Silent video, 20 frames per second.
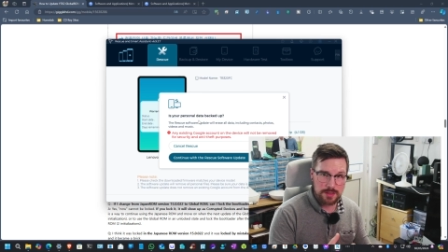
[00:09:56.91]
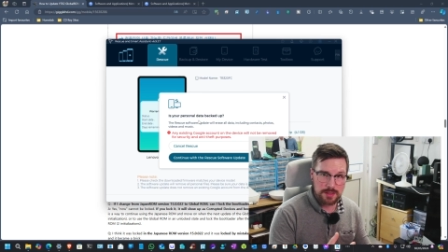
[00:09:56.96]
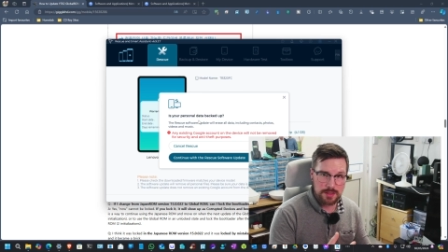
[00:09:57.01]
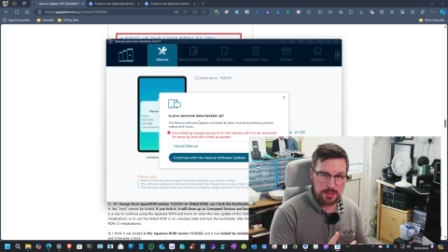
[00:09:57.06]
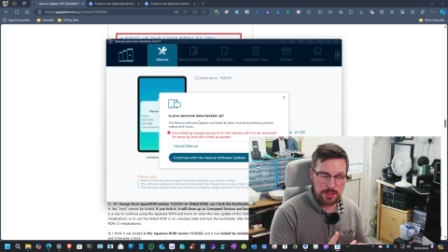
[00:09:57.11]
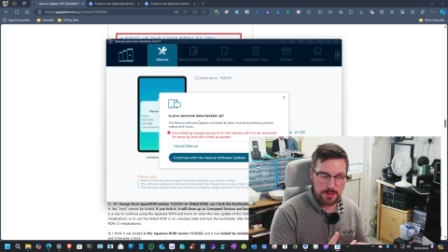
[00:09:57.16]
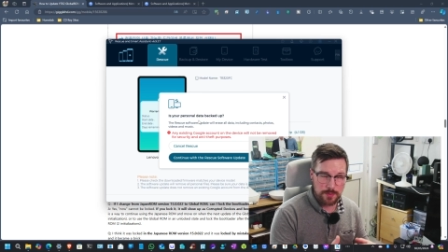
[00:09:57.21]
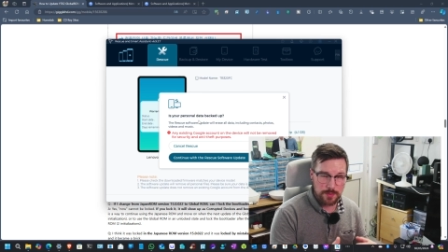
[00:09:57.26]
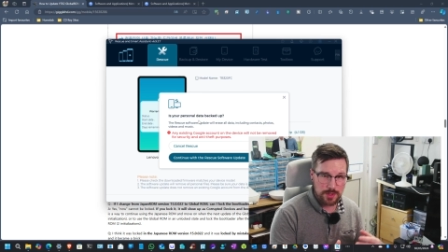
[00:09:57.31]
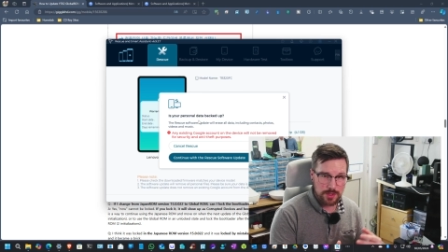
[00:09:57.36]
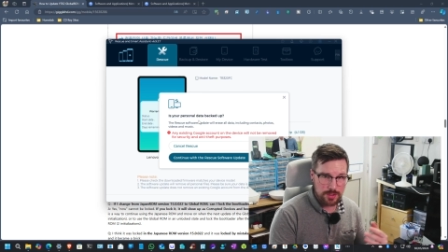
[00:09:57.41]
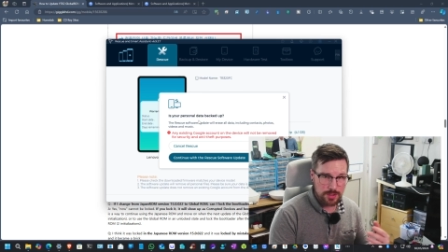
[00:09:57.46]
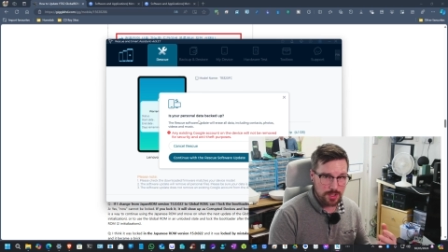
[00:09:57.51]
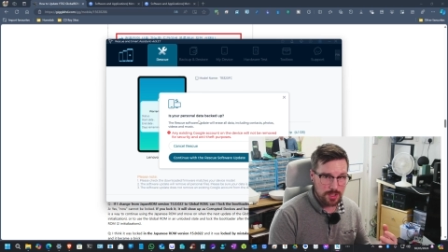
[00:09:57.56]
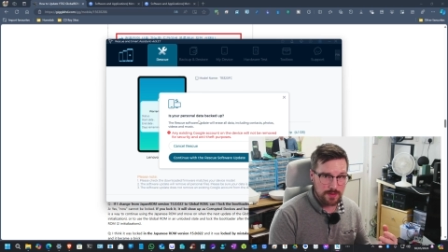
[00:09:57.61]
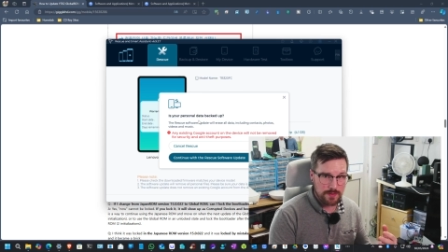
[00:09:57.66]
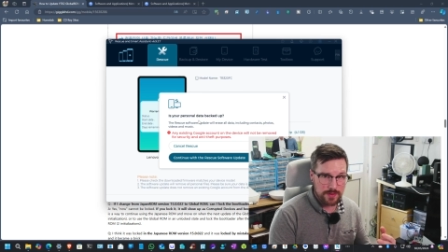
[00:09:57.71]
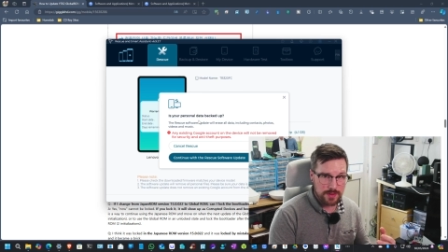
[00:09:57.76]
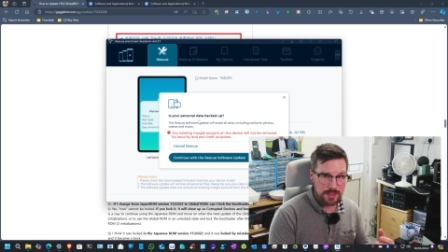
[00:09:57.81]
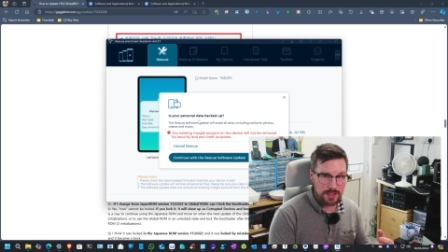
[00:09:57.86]
some of the
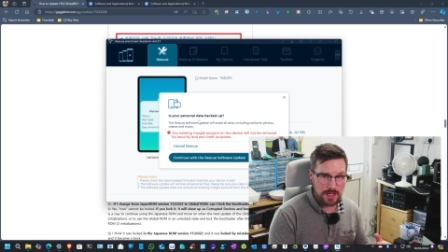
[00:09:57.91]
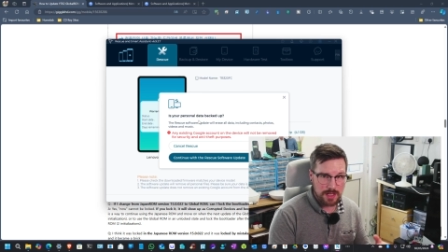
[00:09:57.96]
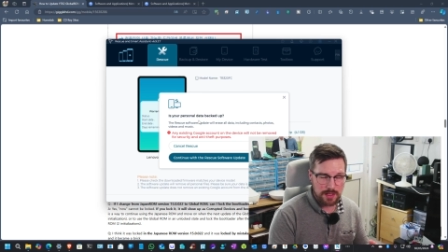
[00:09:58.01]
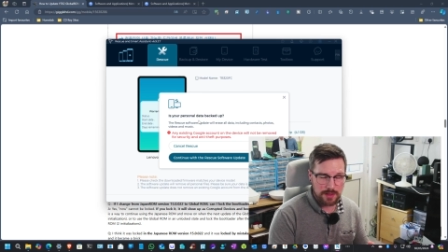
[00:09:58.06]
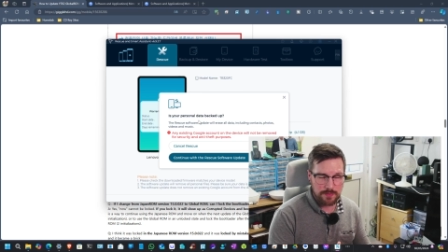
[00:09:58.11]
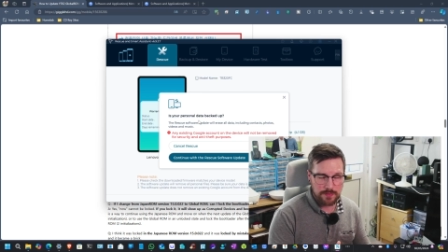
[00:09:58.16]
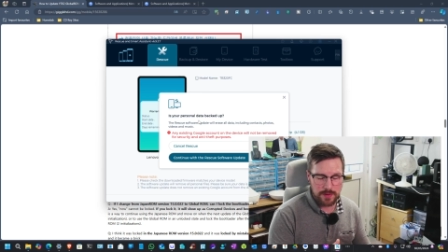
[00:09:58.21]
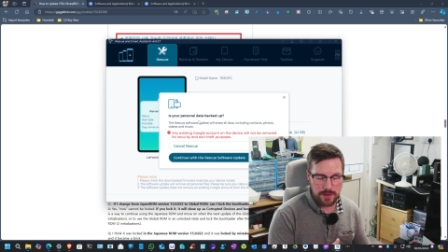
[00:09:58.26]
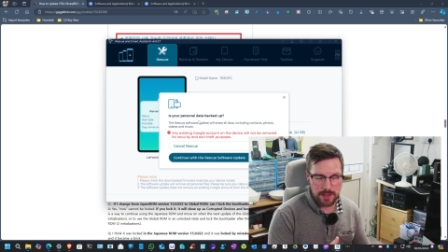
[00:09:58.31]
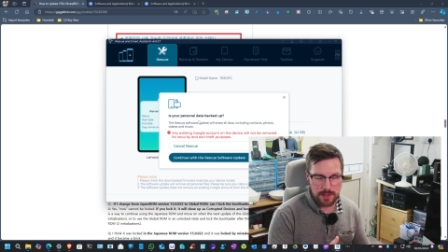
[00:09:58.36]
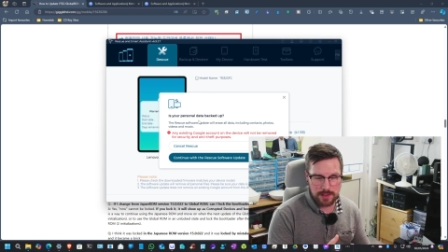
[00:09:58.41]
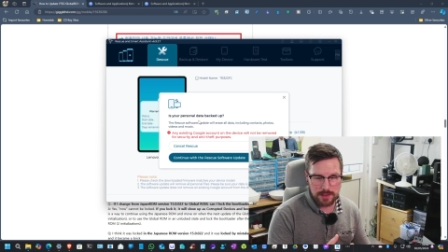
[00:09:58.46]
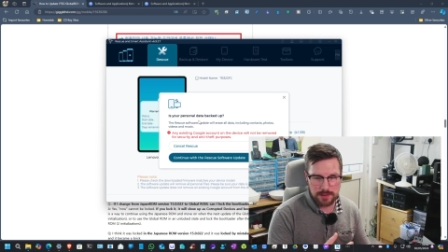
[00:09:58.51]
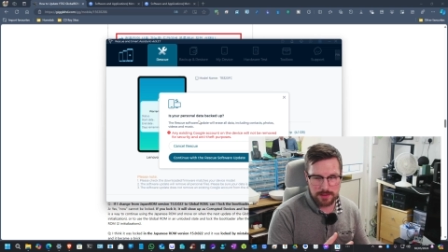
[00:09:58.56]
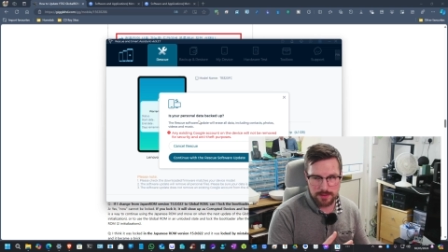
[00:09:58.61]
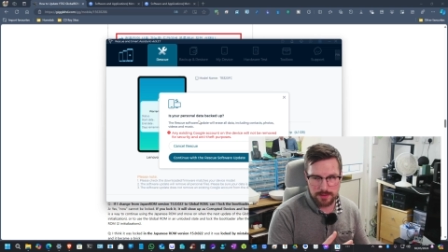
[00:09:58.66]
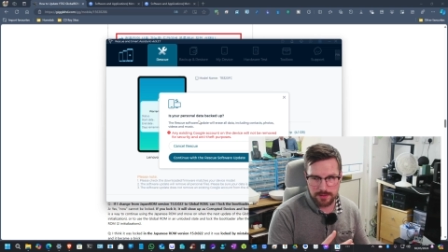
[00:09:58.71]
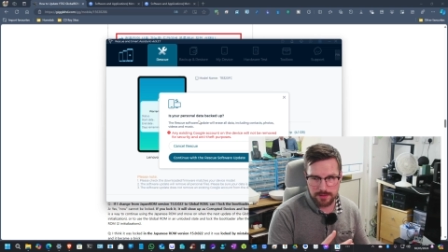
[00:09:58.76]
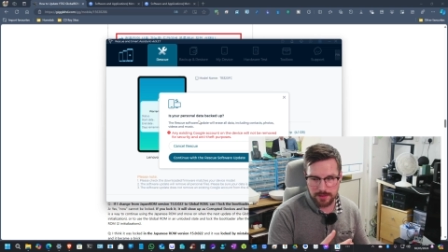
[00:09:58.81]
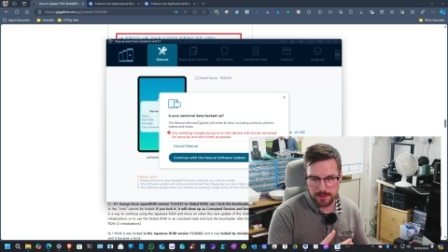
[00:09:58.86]
servers that I find
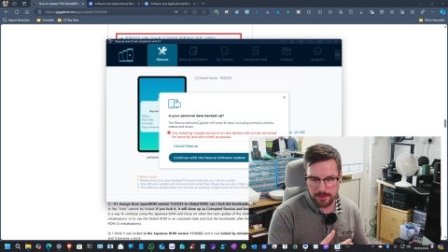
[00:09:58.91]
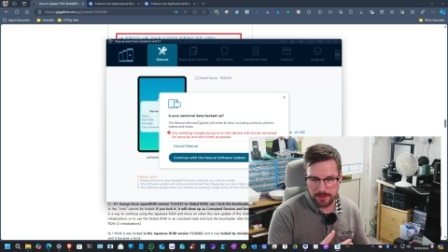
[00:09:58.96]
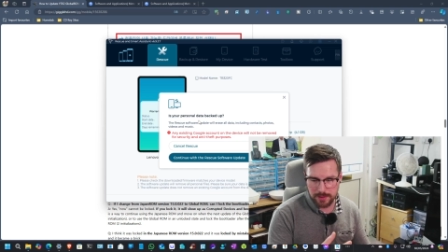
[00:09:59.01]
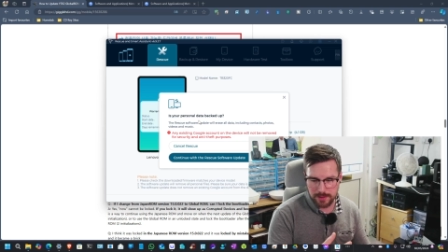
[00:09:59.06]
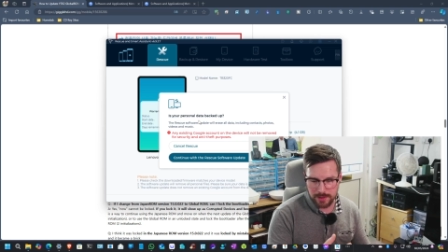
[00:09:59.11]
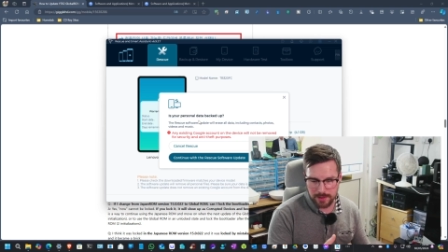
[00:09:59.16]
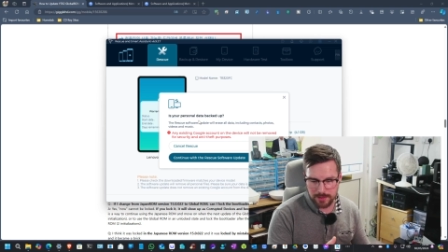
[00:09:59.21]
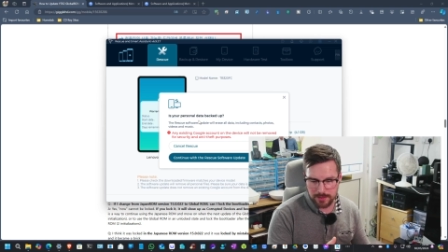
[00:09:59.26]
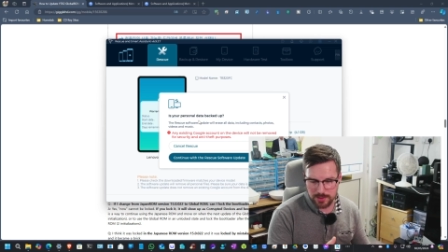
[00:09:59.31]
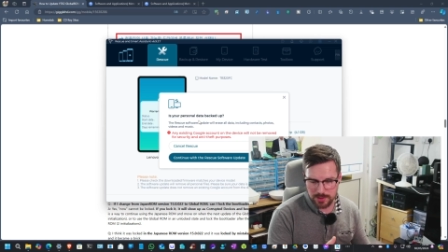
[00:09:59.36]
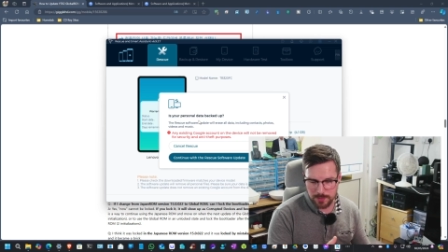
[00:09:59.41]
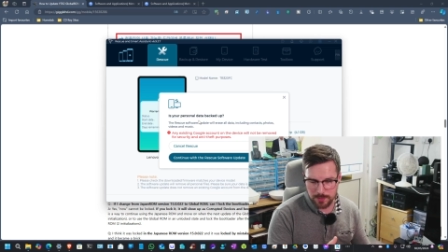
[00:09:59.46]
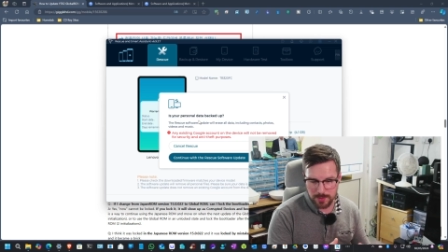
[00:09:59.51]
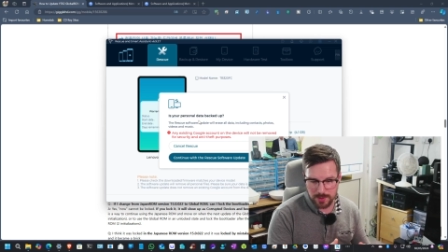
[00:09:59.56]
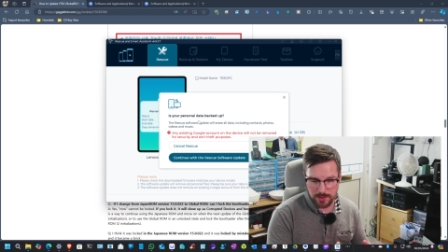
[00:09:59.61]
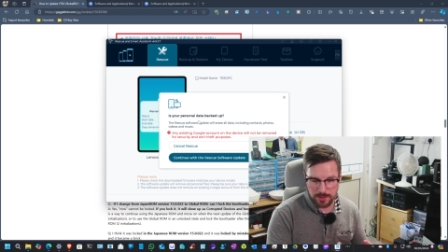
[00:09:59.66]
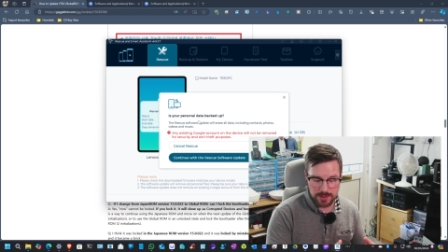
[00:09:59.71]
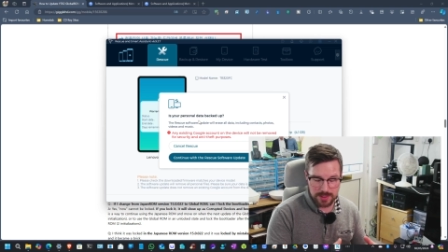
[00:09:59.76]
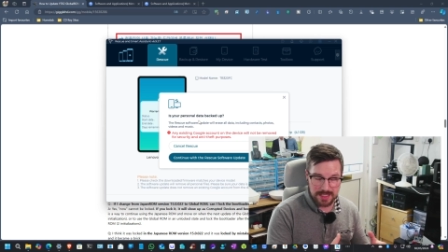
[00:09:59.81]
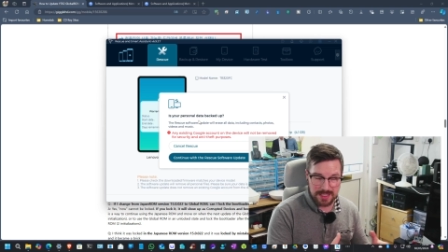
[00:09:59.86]
and uh, some of
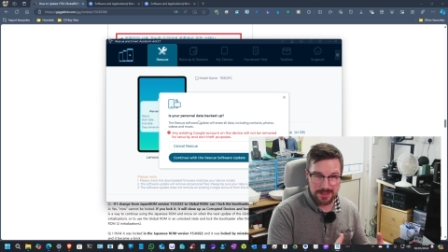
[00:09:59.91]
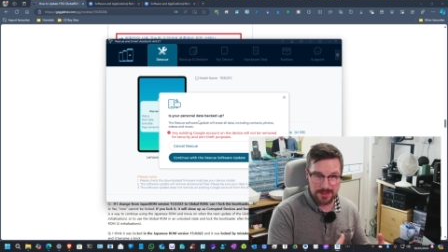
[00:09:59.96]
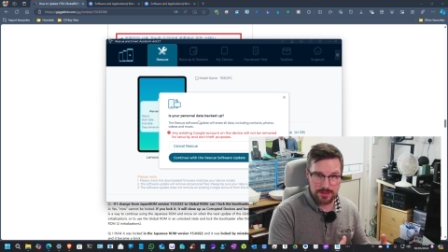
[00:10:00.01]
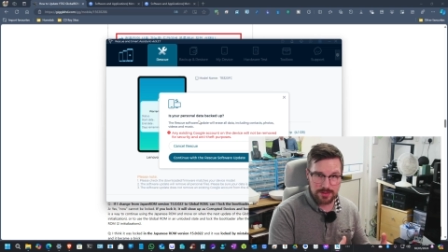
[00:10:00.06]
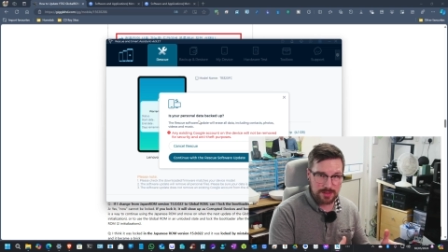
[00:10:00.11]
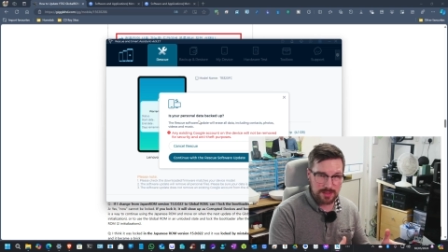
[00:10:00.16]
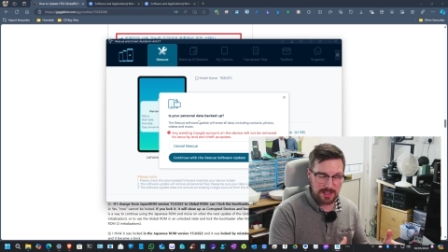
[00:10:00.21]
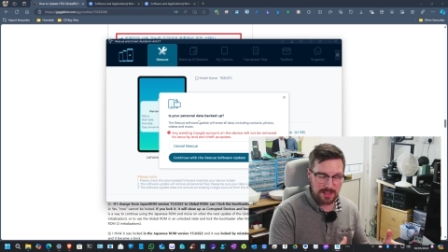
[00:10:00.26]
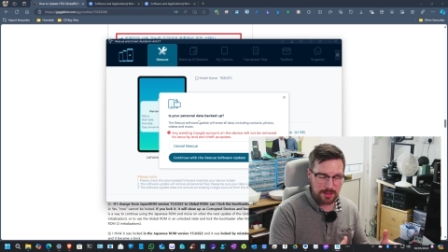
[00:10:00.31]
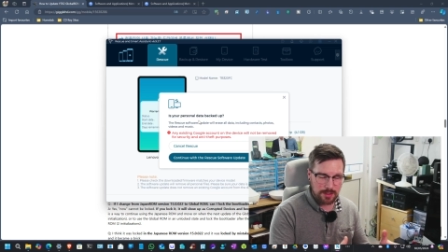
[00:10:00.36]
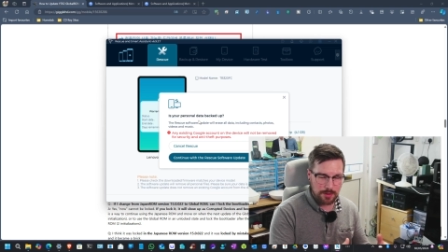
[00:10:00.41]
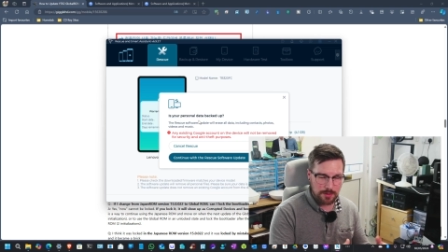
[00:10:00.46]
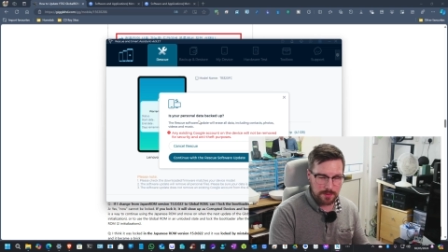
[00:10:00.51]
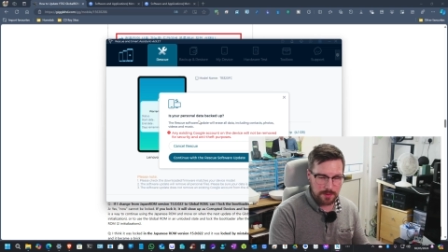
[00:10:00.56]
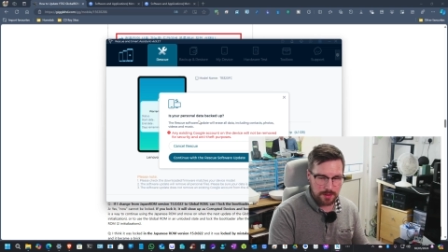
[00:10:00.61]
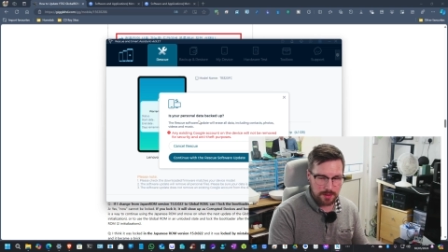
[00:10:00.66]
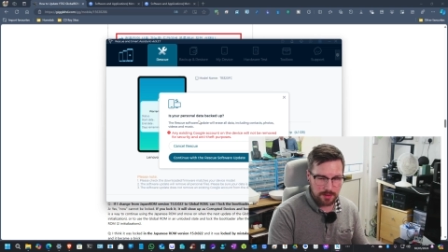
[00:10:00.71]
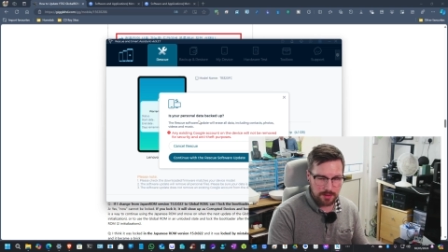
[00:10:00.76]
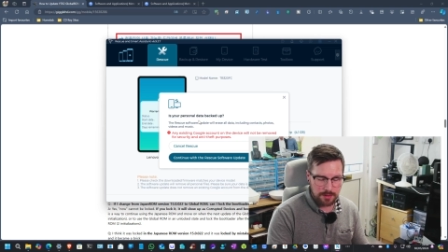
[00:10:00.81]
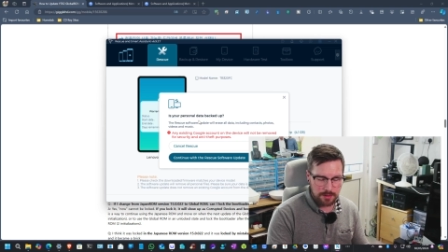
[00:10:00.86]
the deals that are going
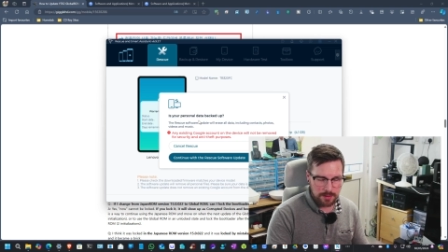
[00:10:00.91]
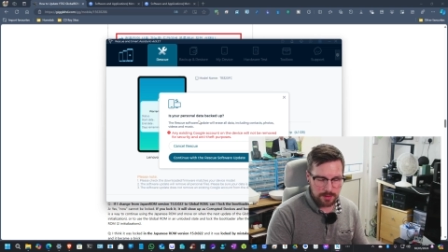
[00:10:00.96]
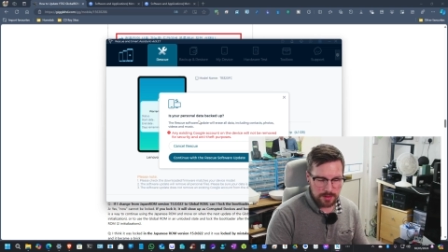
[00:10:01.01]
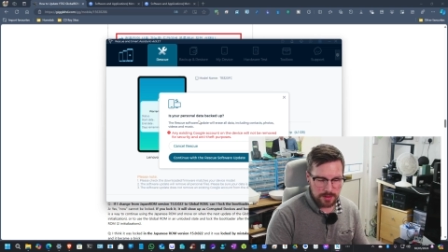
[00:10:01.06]
on.